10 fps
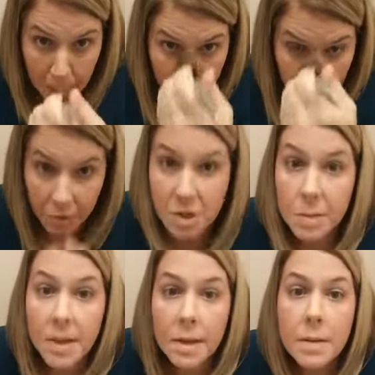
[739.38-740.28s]
the bridge
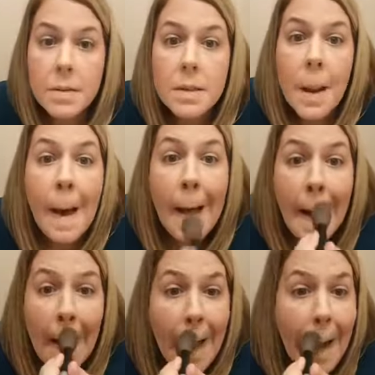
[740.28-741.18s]
of my nose.
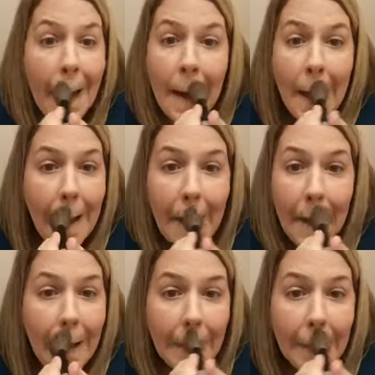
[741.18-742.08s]

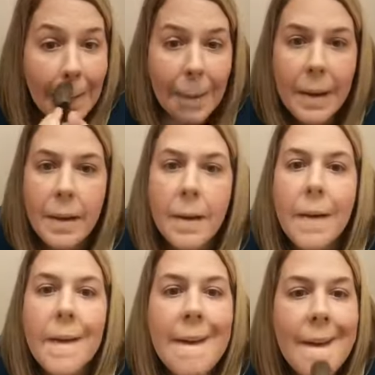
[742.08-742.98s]
A little bit here,
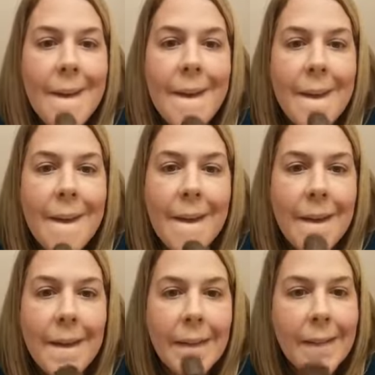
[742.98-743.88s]

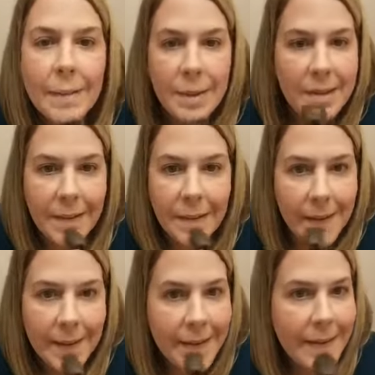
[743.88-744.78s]
a little bit here.
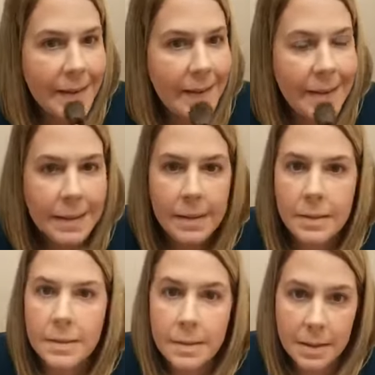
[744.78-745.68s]

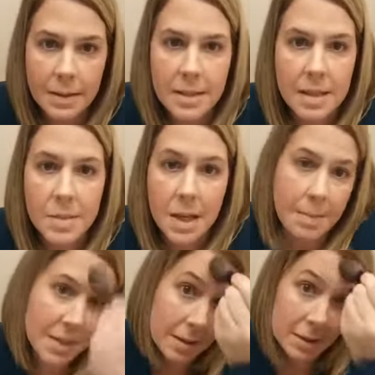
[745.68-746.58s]

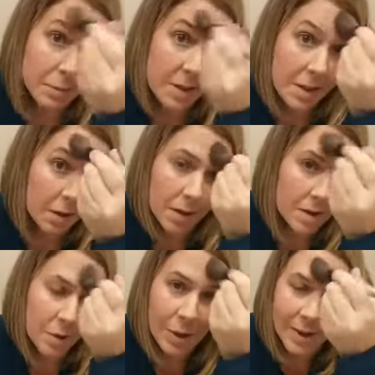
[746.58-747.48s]
Sometimes a little bit here.
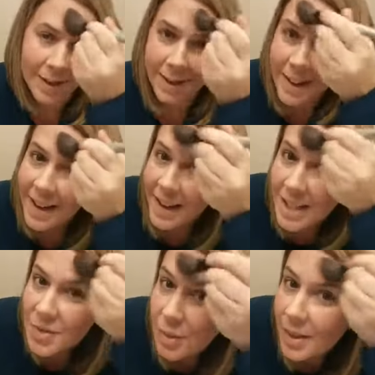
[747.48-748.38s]

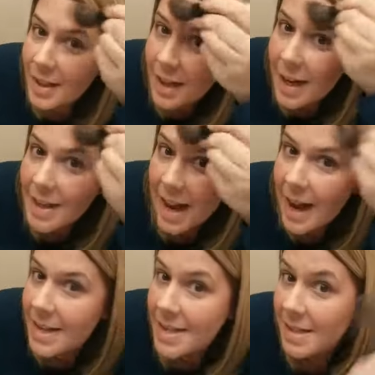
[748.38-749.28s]
It's really not
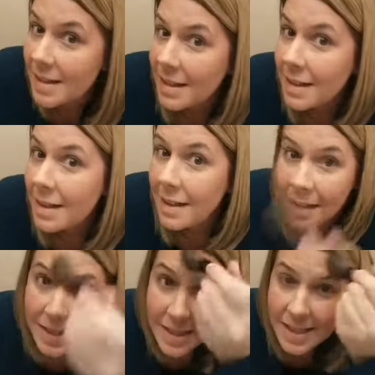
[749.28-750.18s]
that,
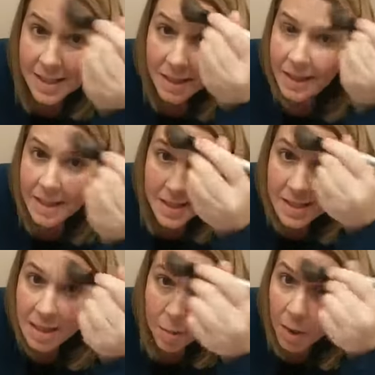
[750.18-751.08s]
it's not like a
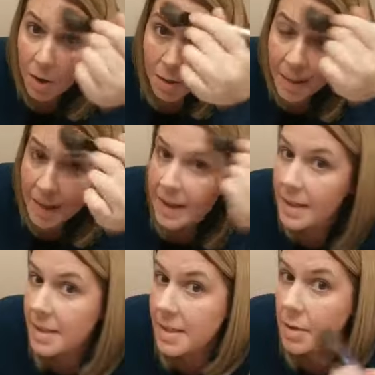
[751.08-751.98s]
disco ball on my
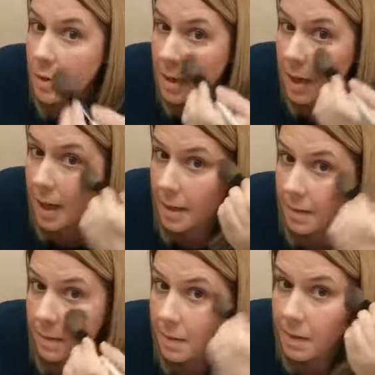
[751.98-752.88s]
head, so you can kind of